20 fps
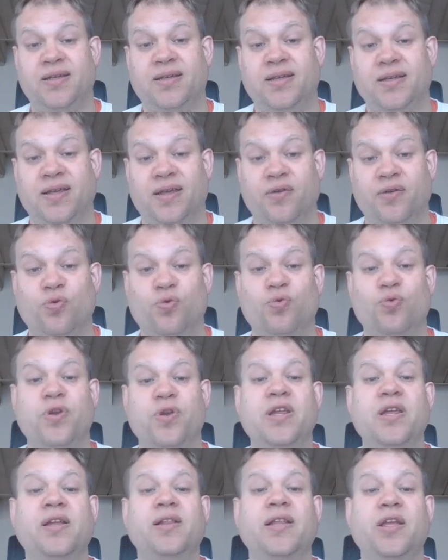can
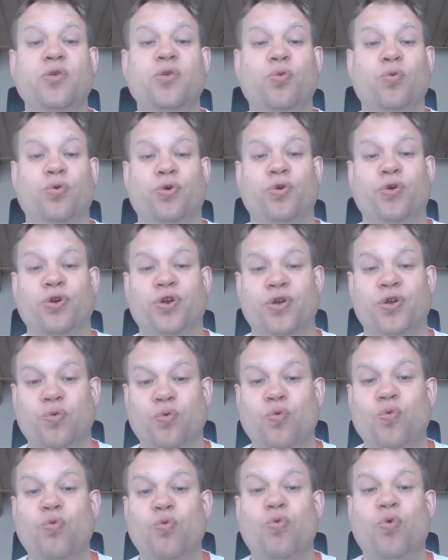really work
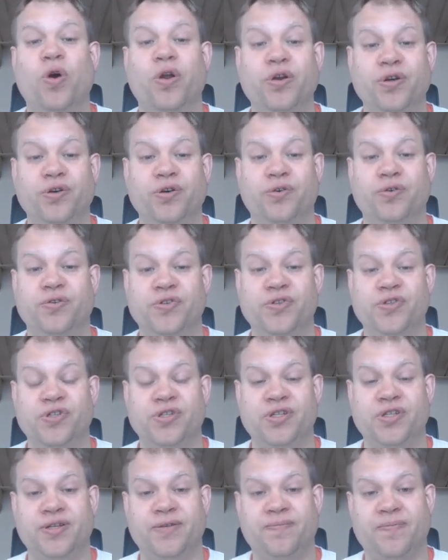
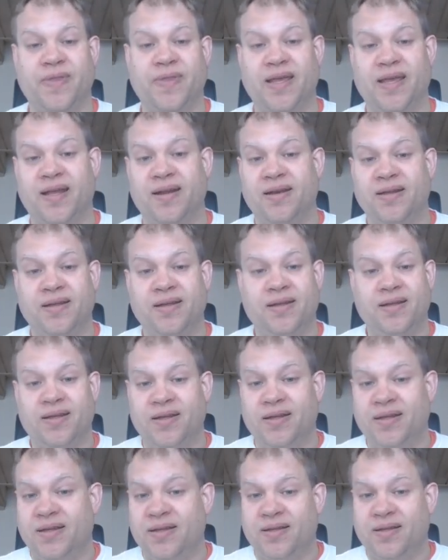wonders. And
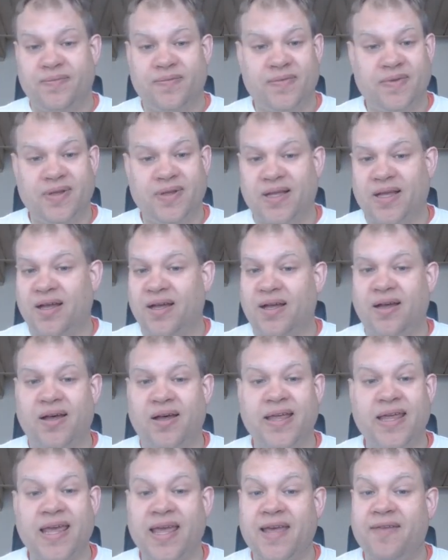
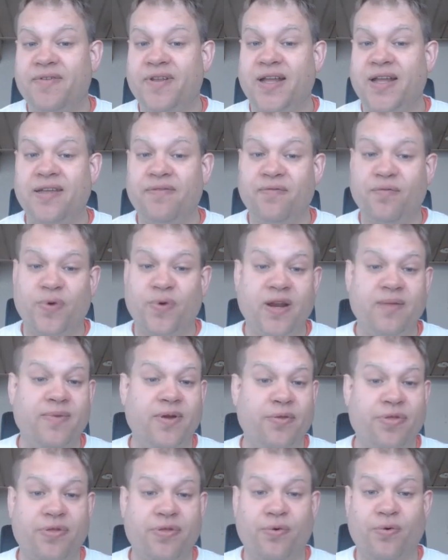I've read
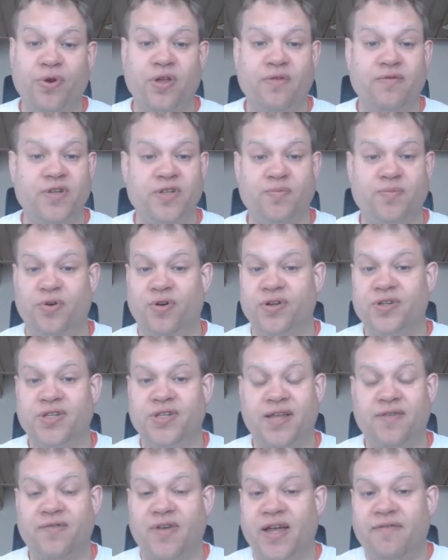about 30 of his books.
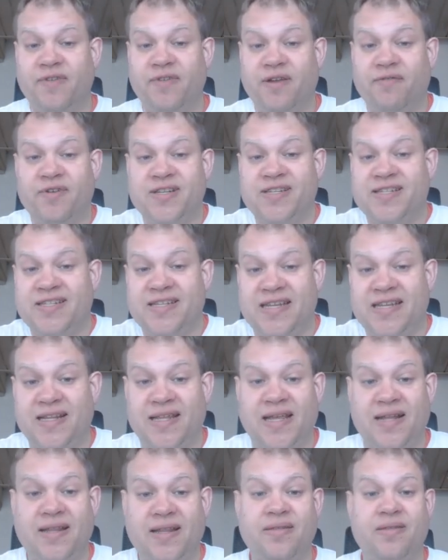I've never seen
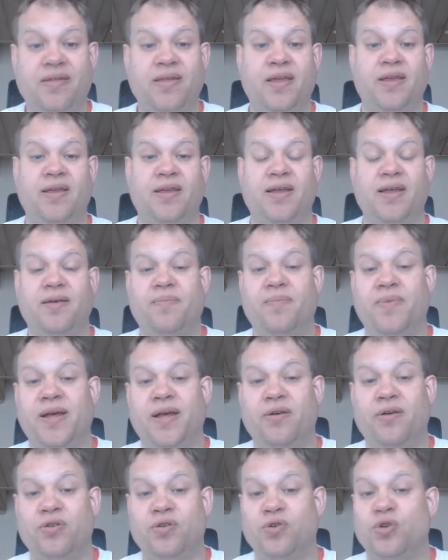anything
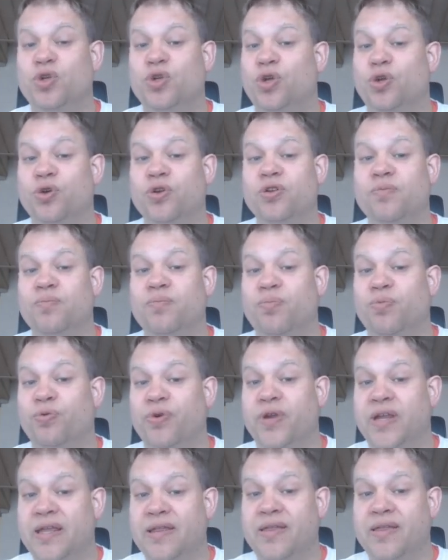about good
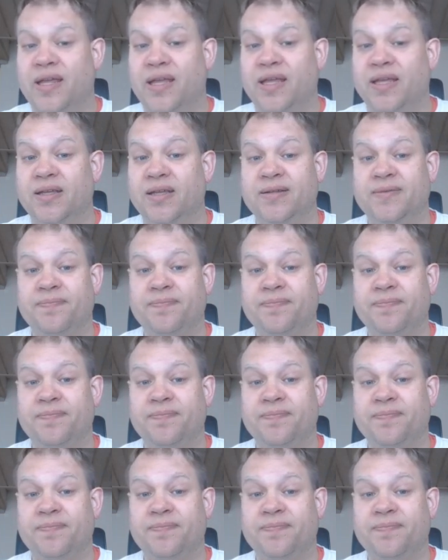breathing